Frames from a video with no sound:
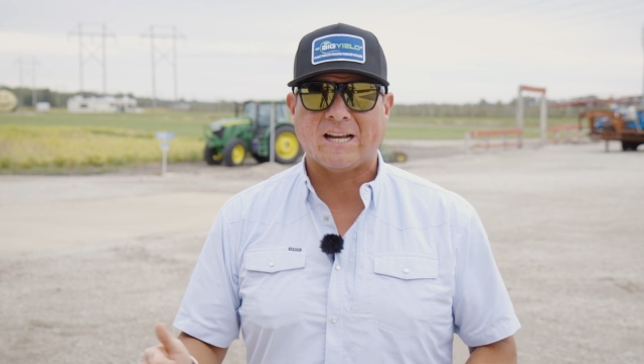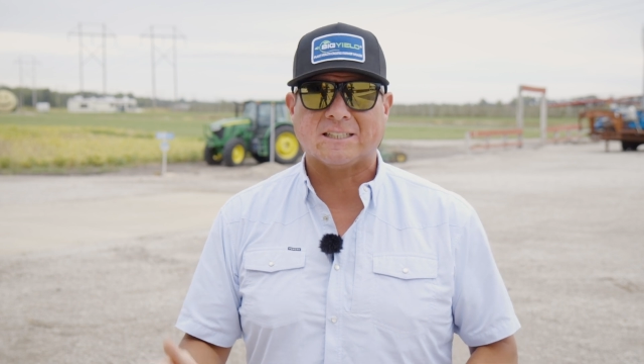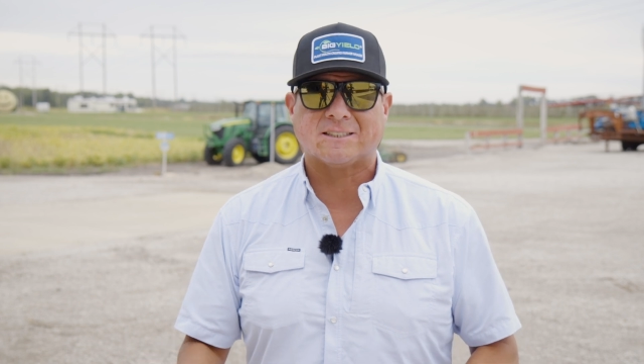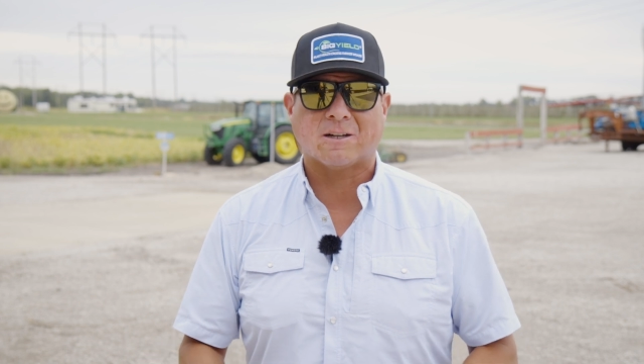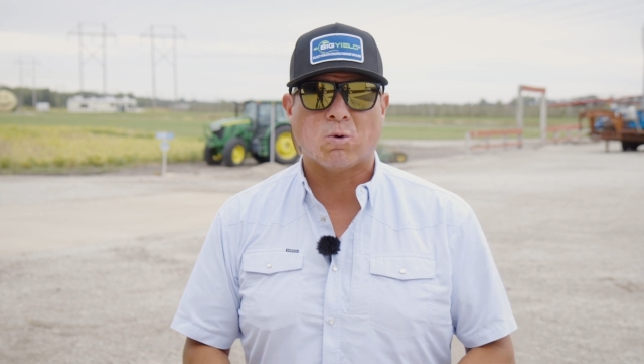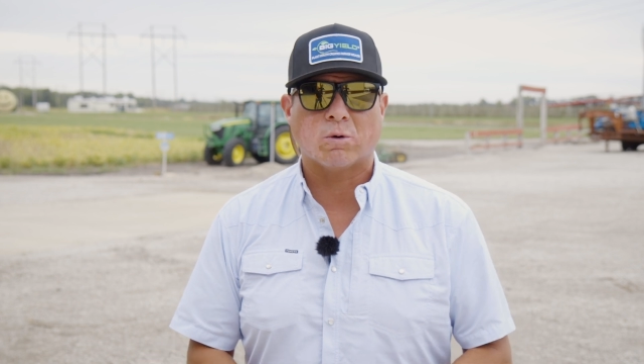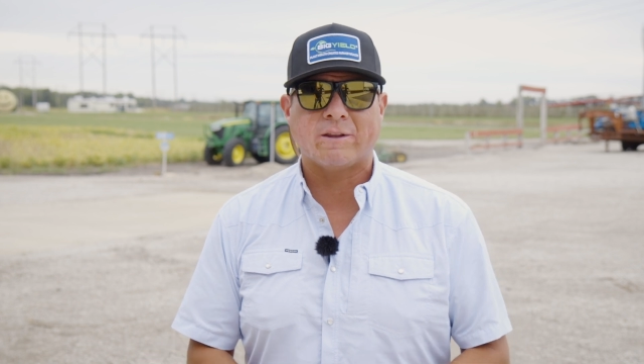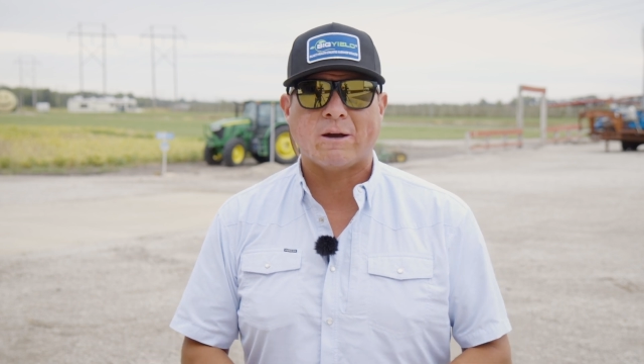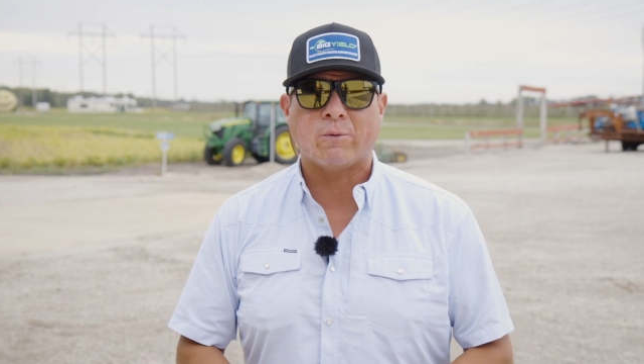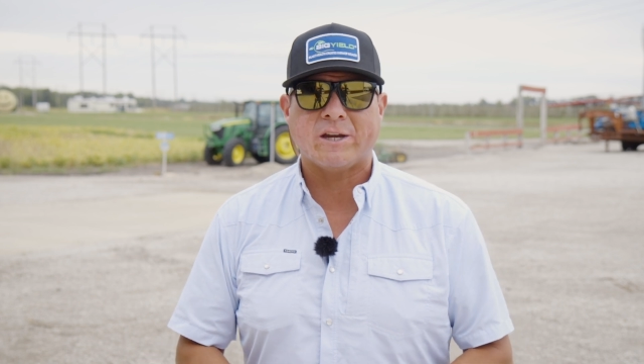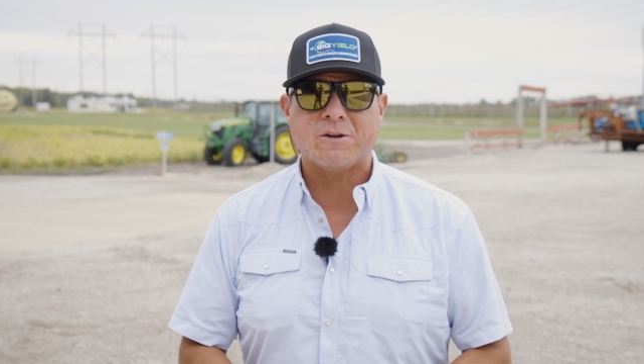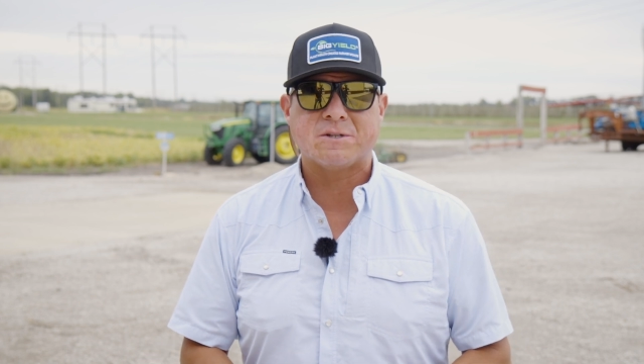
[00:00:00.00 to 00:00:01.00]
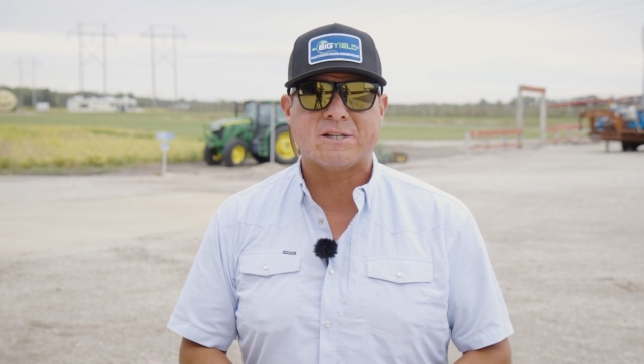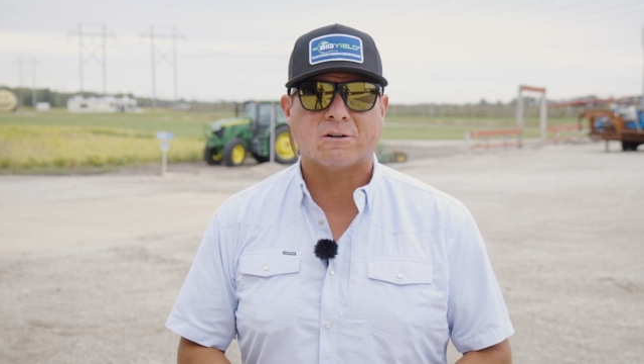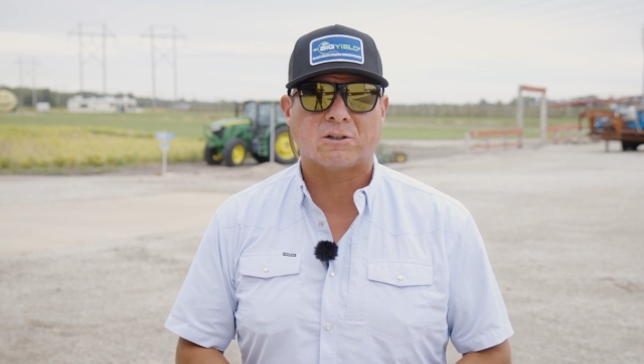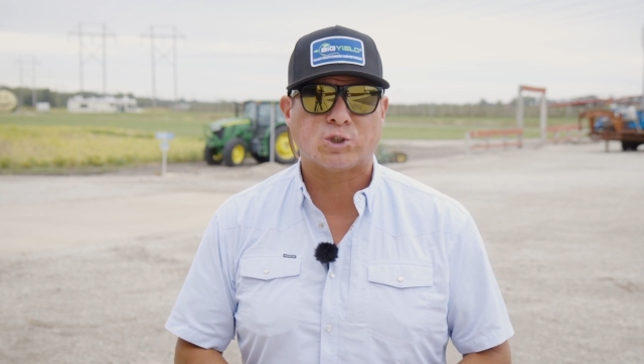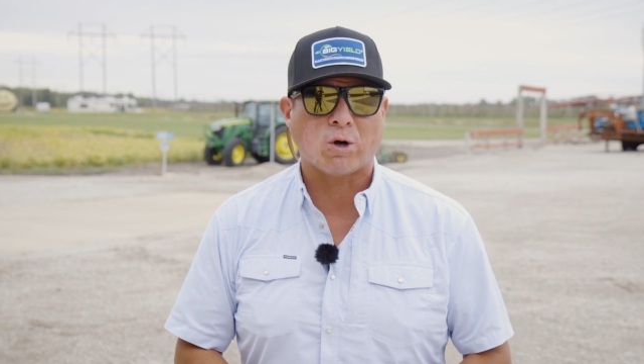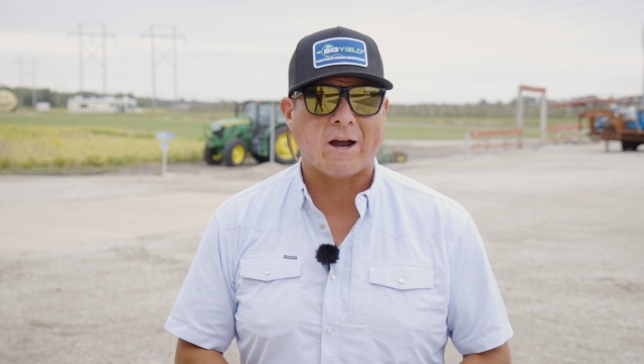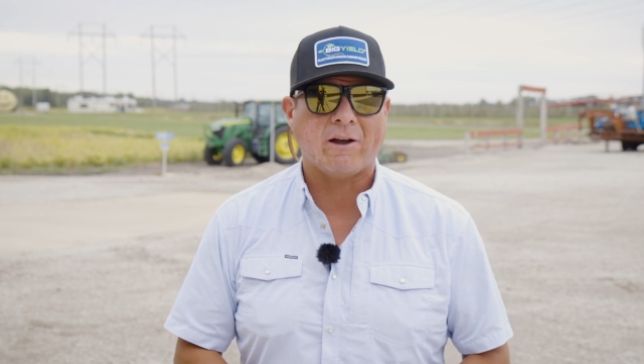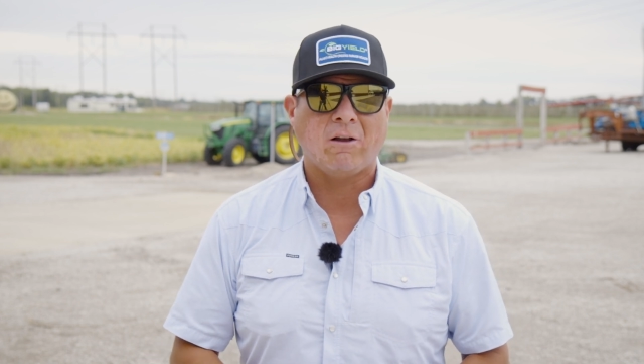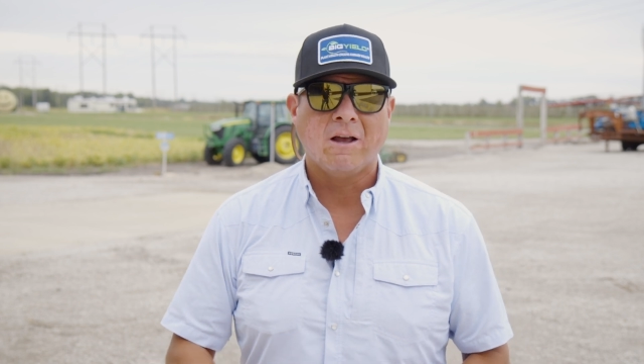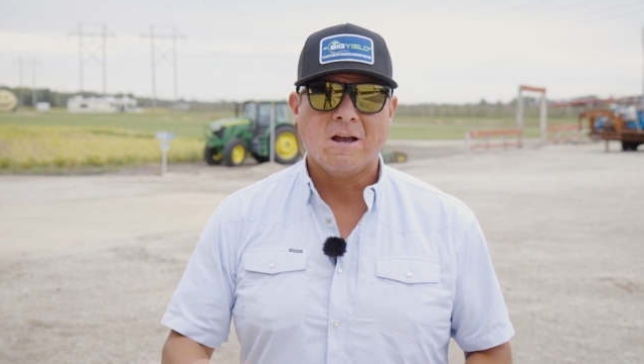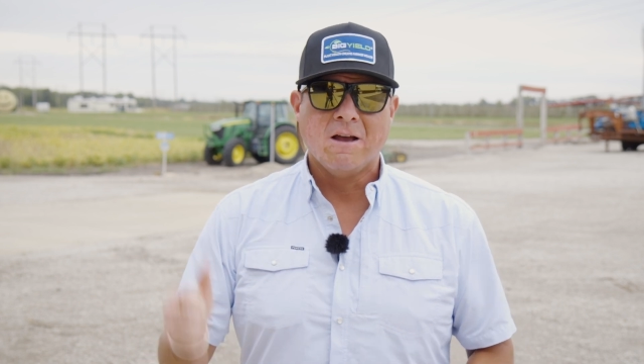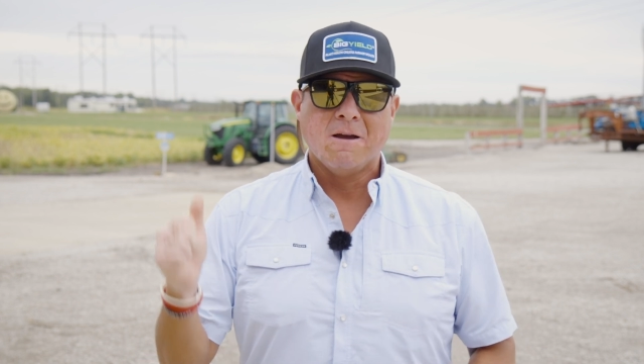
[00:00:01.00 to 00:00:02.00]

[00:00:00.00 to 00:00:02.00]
That's the corn that we used in our trial.